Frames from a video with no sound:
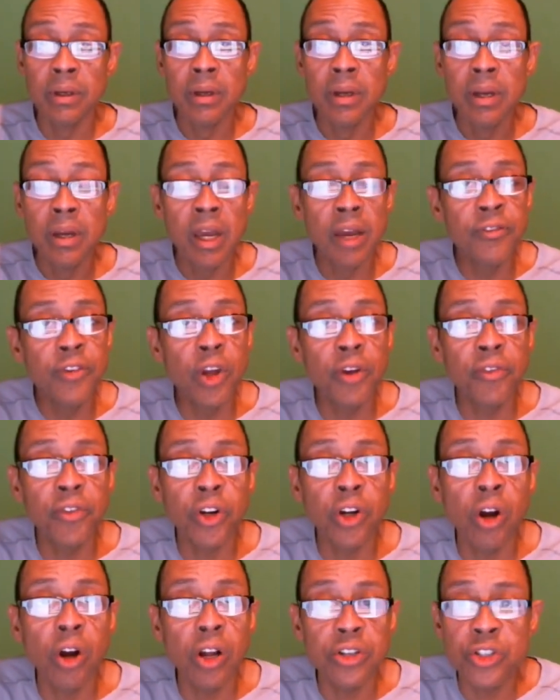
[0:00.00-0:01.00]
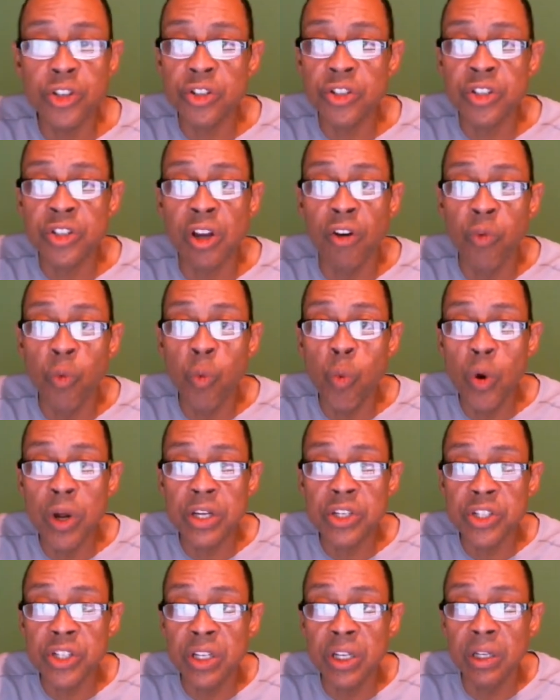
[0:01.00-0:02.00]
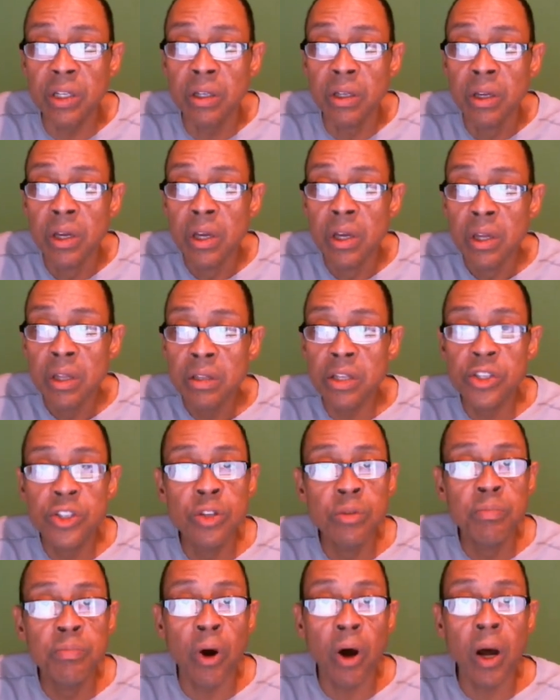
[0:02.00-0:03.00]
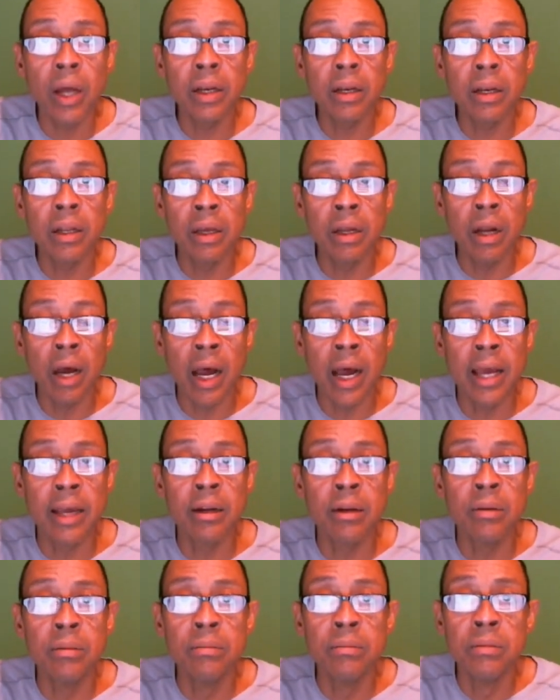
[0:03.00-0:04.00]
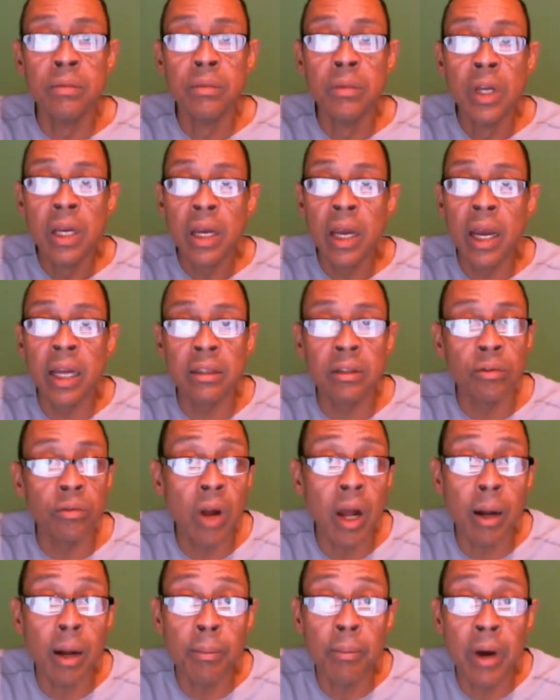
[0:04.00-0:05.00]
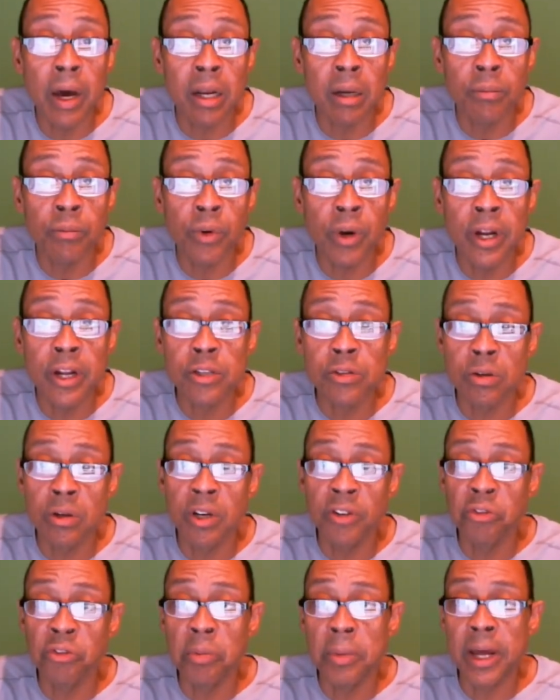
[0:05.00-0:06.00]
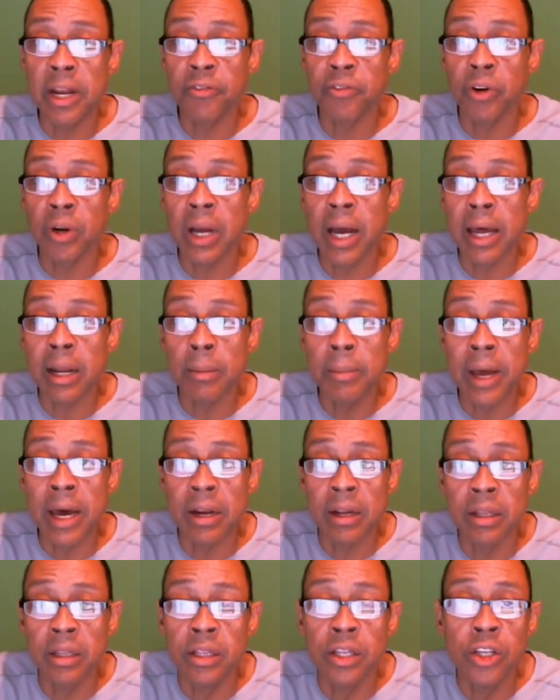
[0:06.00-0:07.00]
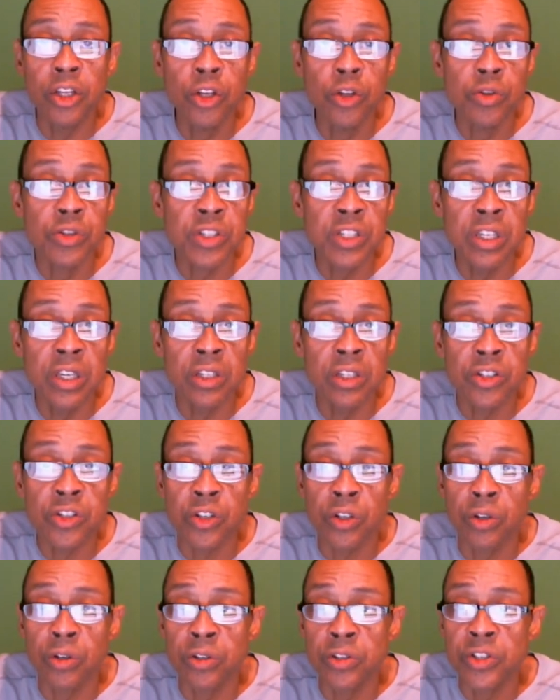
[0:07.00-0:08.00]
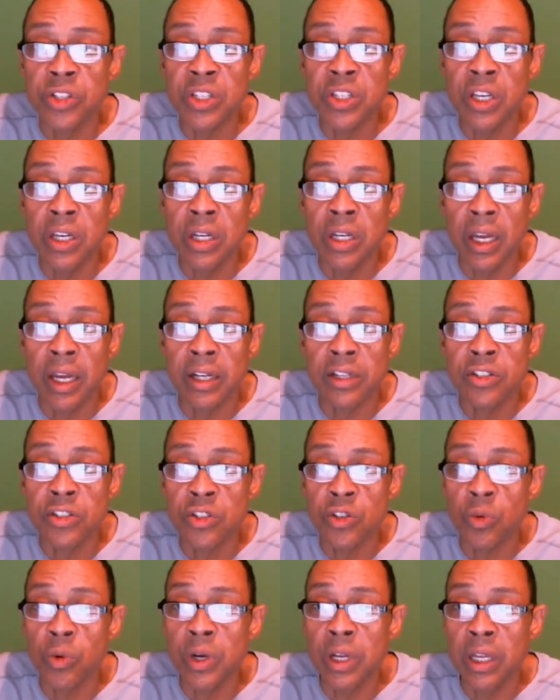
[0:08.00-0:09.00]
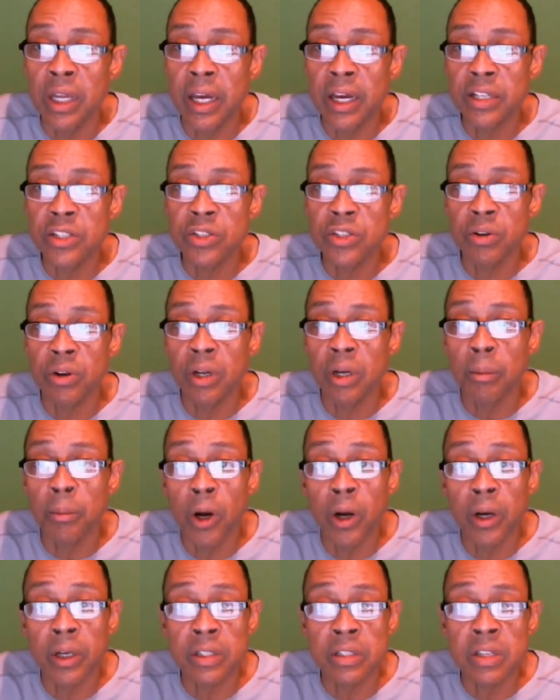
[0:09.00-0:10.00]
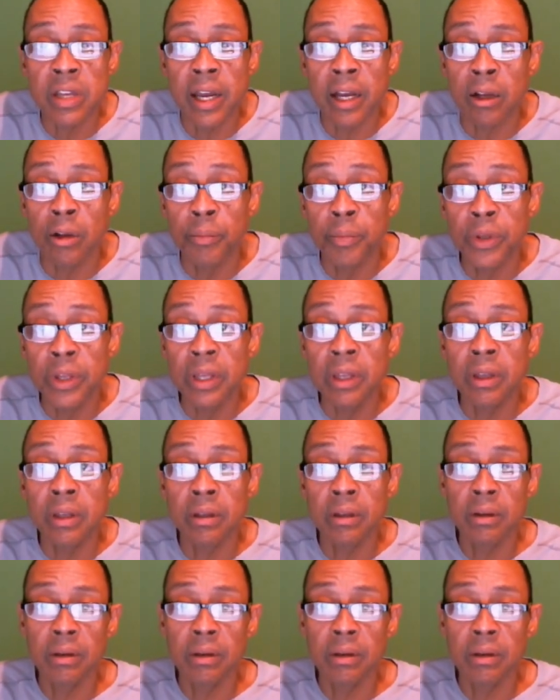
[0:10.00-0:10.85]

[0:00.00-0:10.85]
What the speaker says: Have you ever caught yourself wishing that you bought an item at the rock bottom price when everybody forgot about it, and then you see it surge 10x, 20x during a market cycle peak?